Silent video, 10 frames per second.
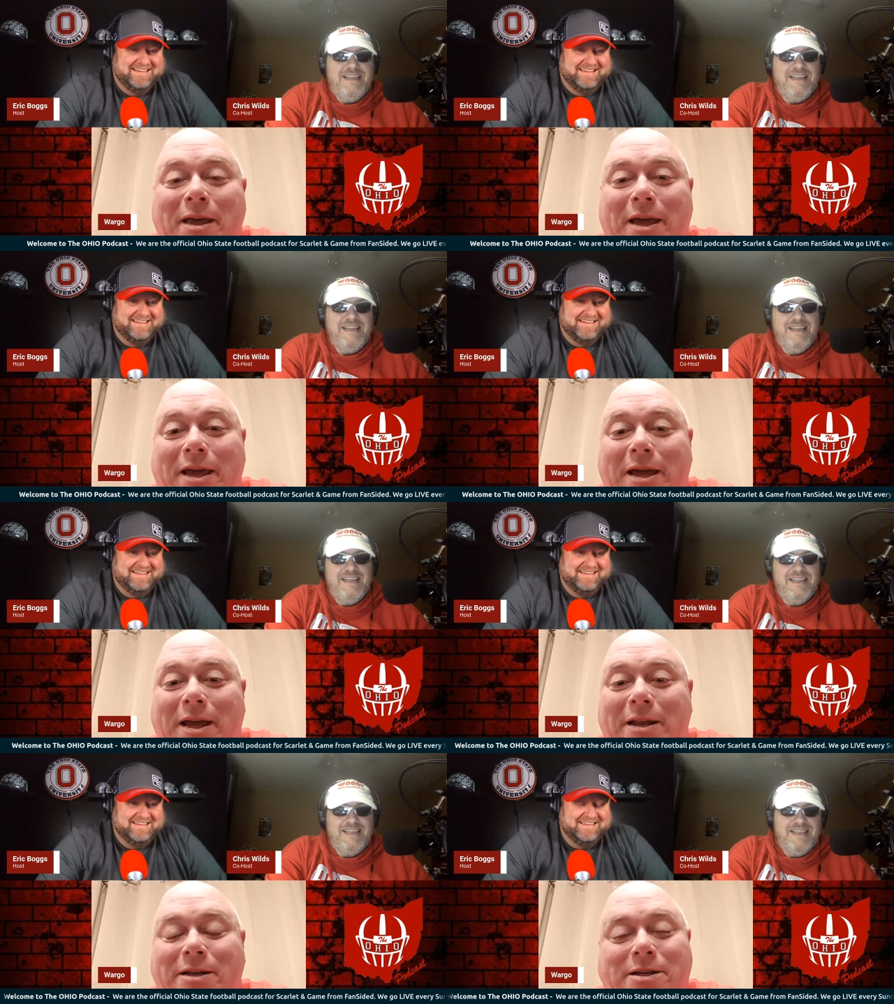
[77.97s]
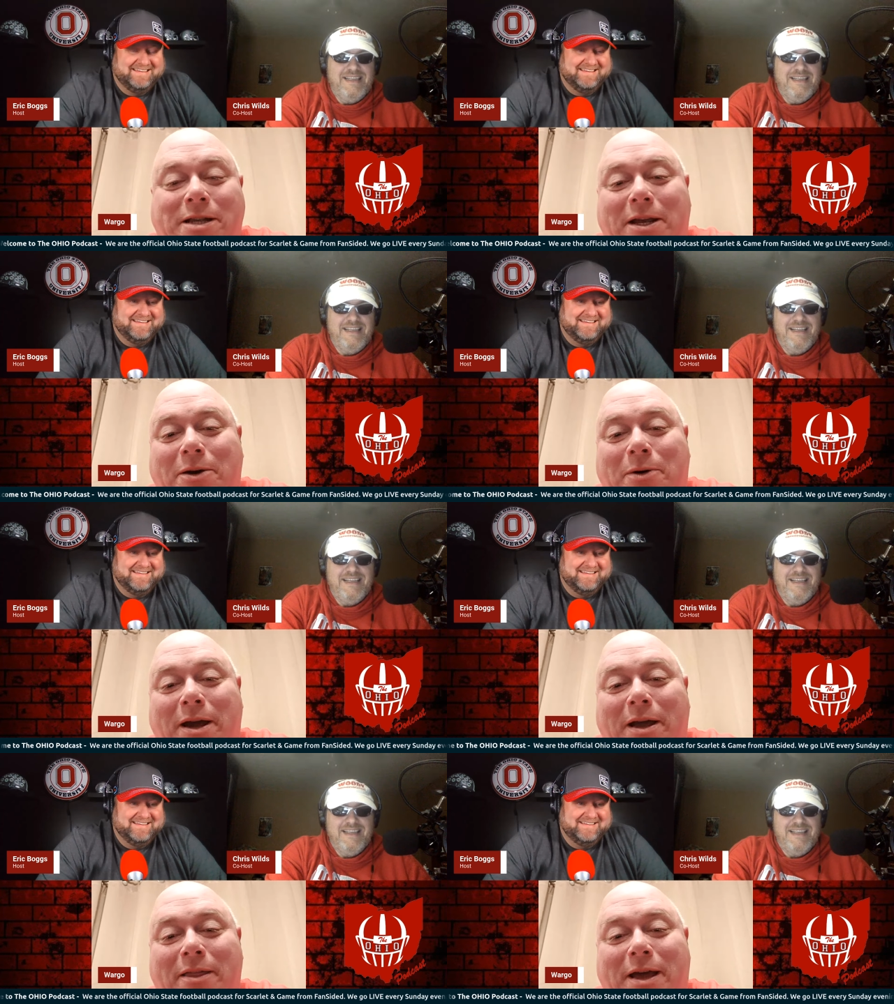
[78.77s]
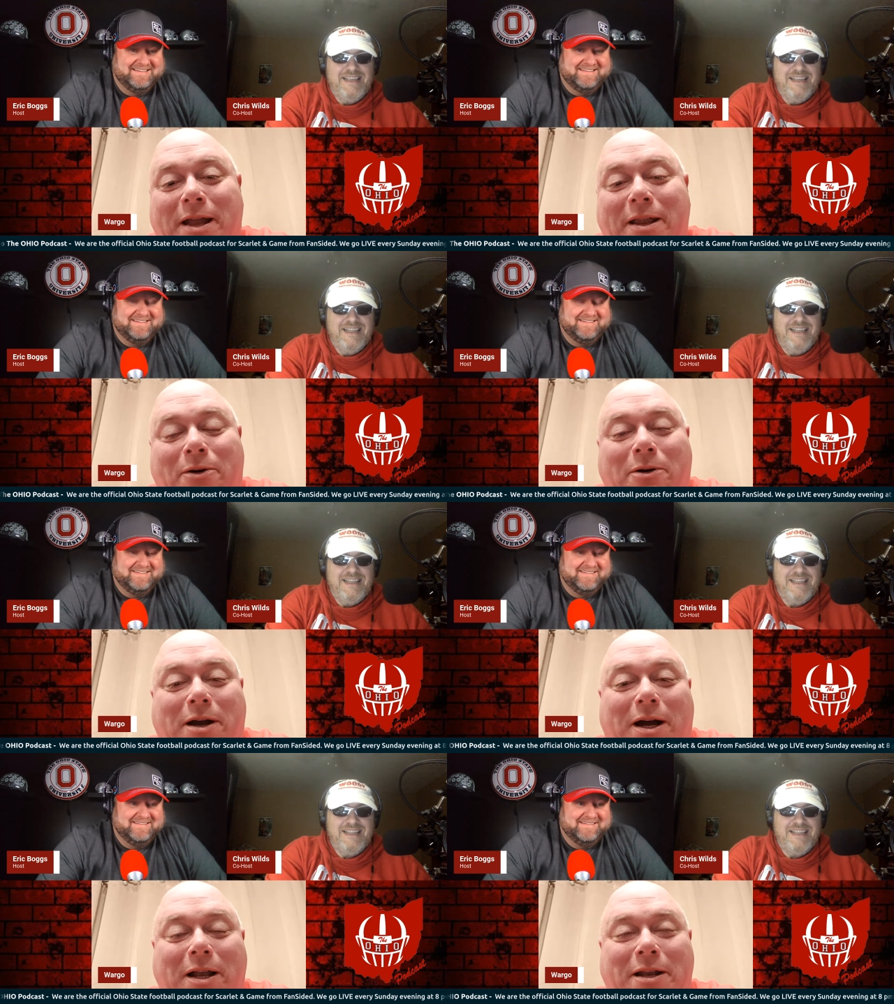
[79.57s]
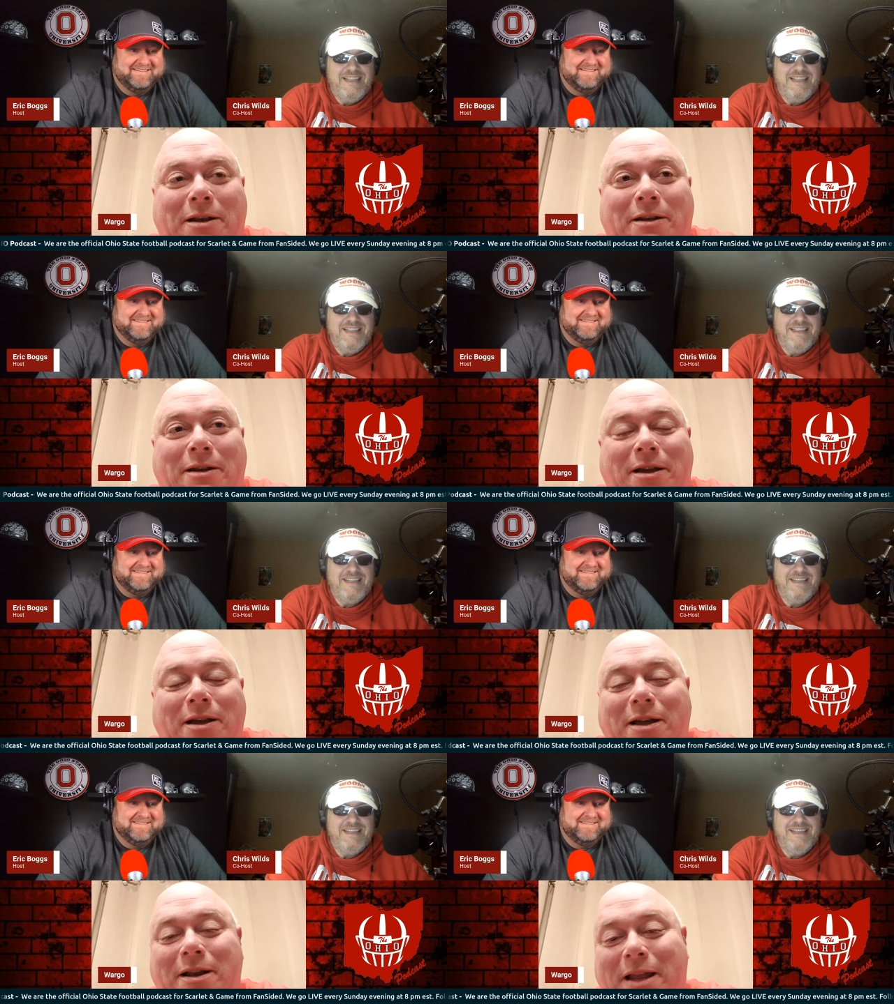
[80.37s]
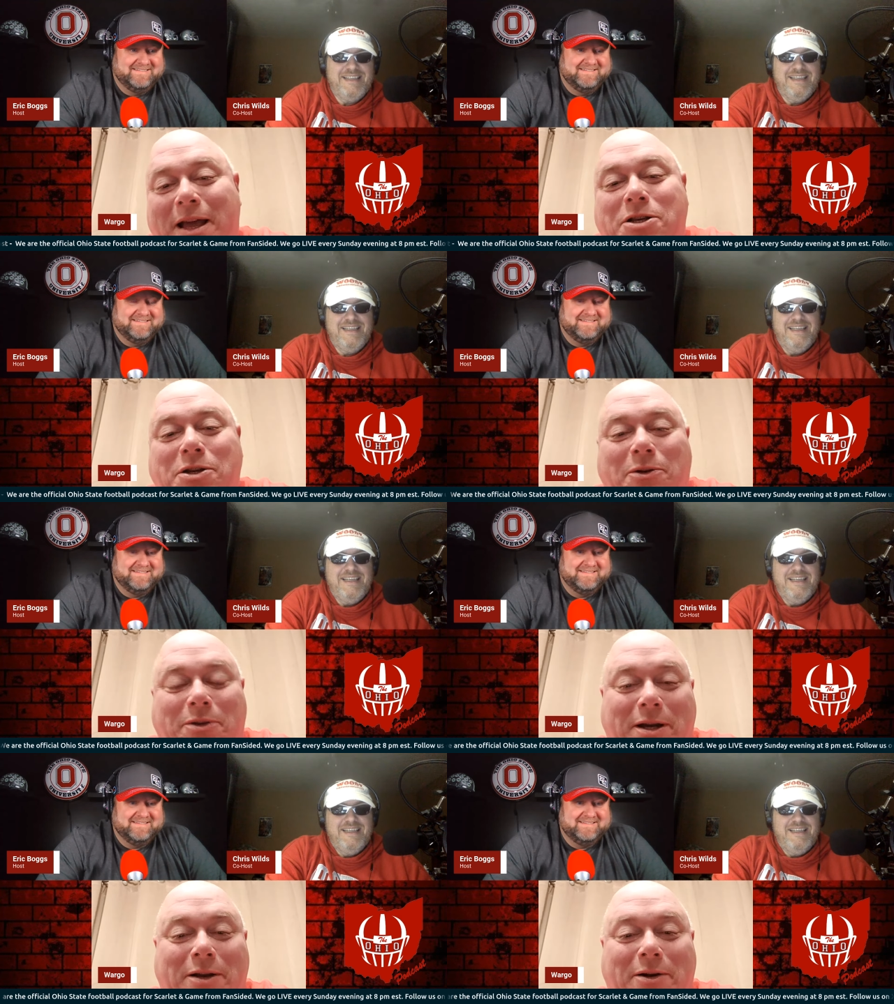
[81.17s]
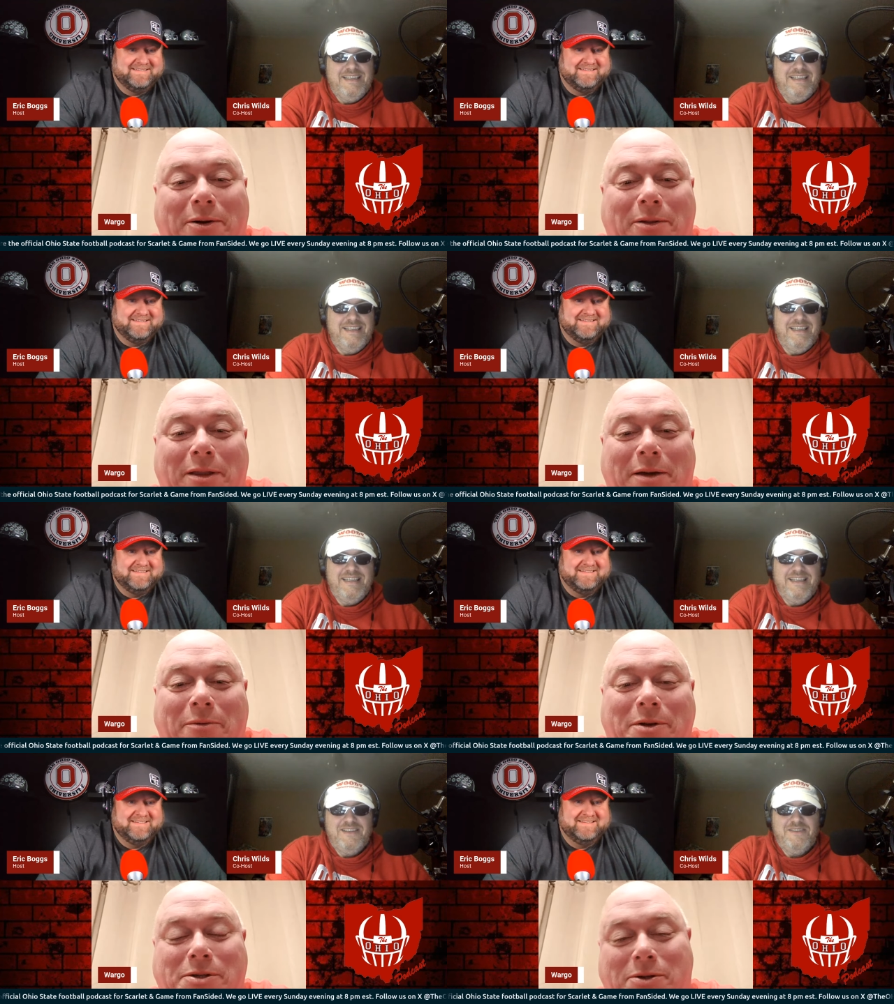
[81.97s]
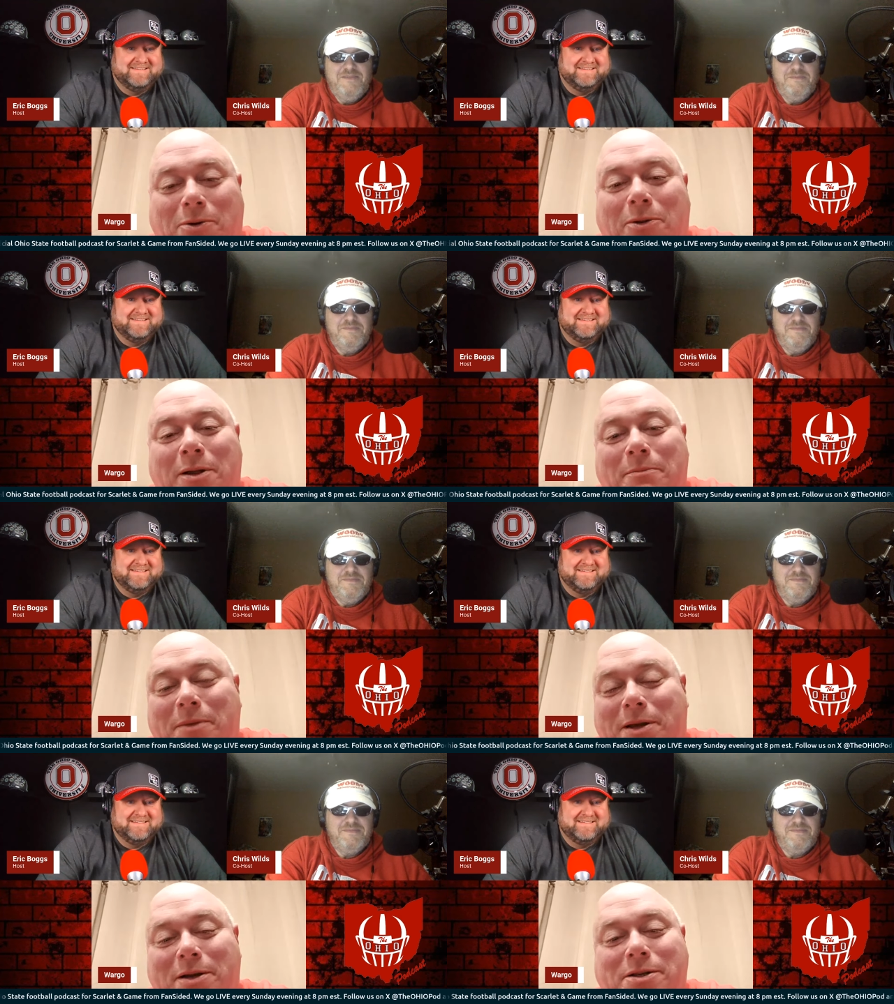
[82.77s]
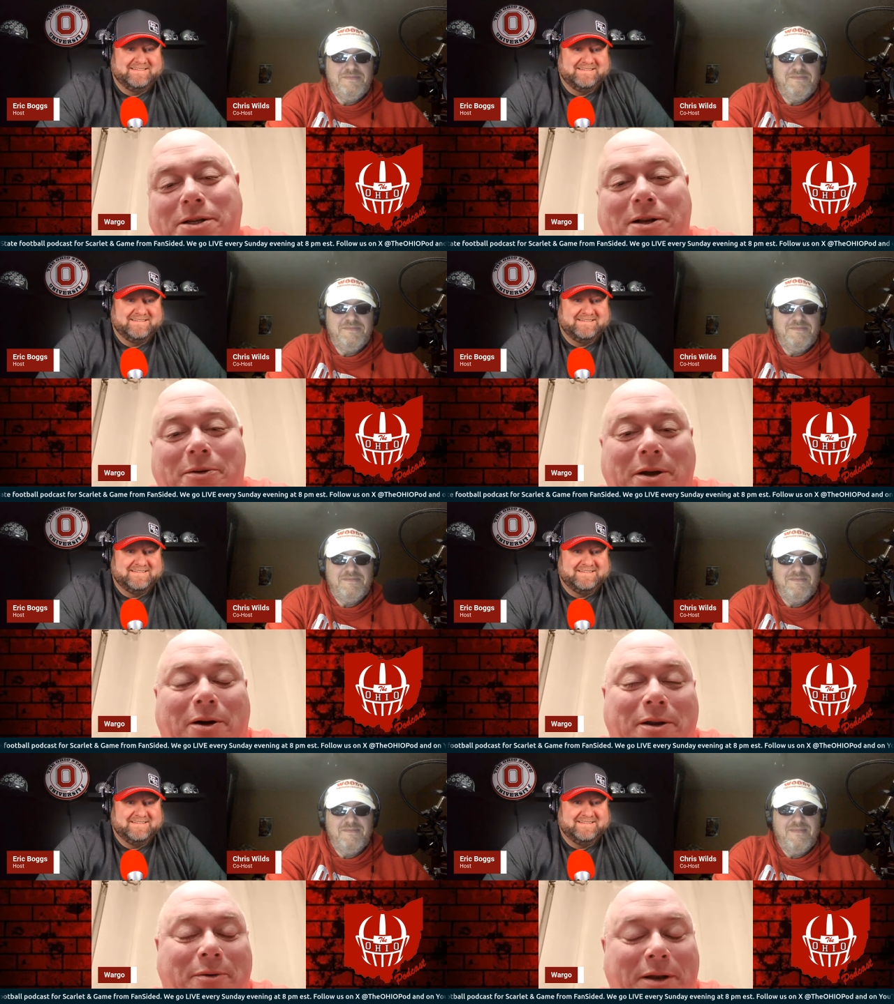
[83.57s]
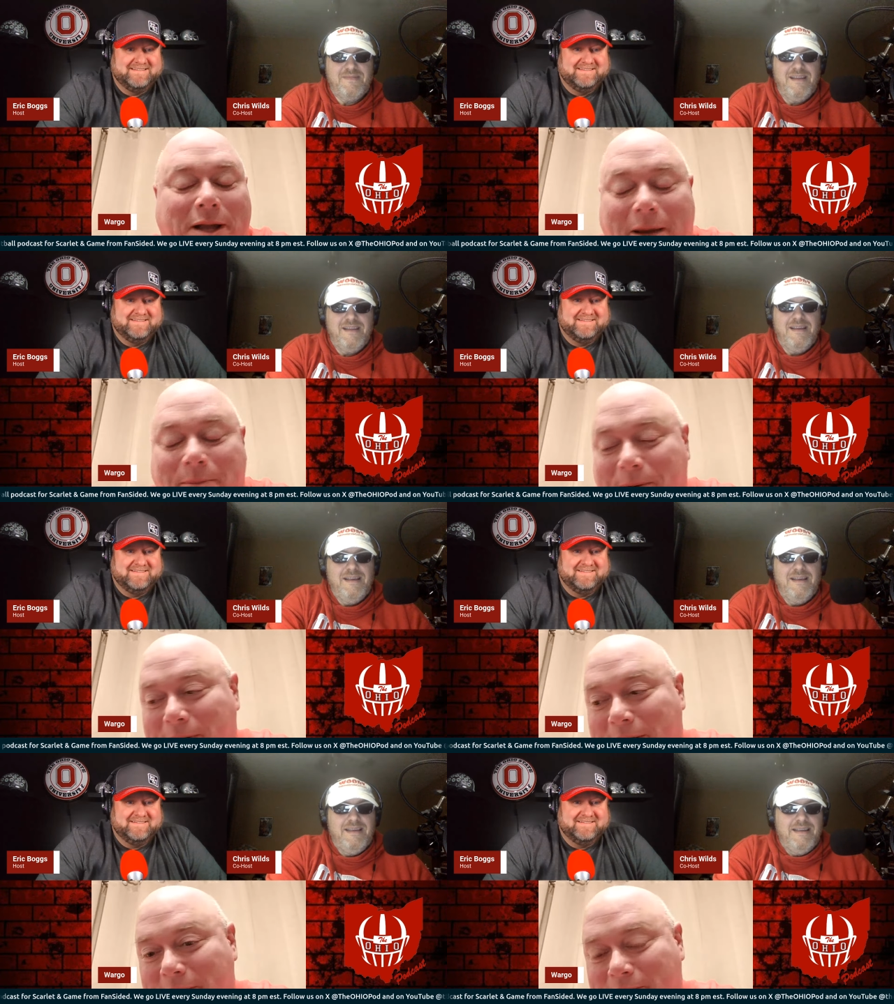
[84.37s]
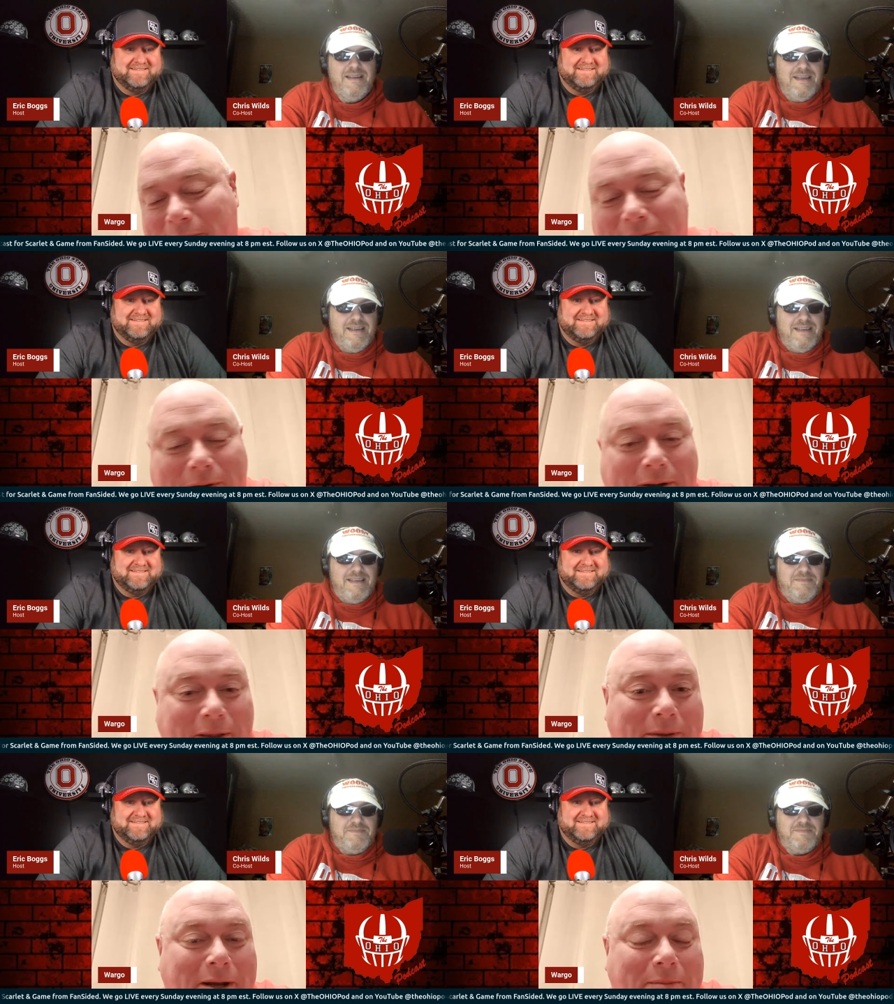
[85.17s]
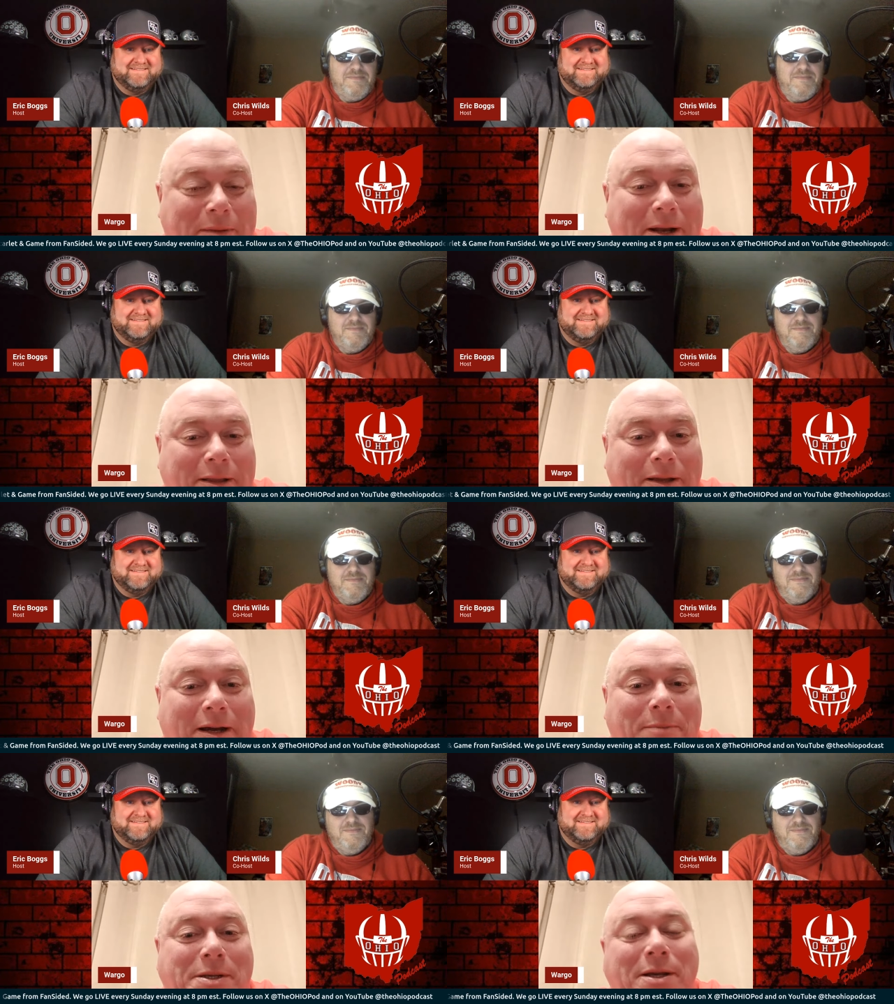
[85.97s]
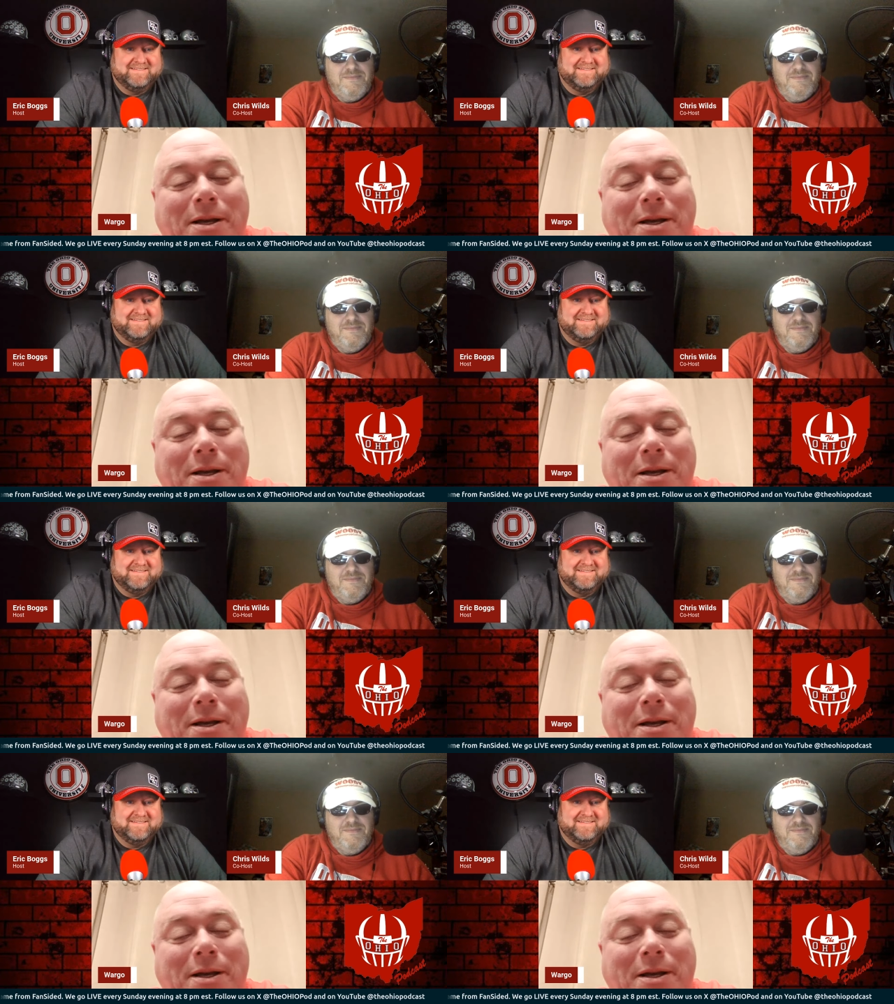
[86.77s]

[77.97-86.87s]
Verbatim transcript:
Speaker 1: and take away that ill-gotten national title that was stolen because, you know, we all know what happened and we've talked about it many times.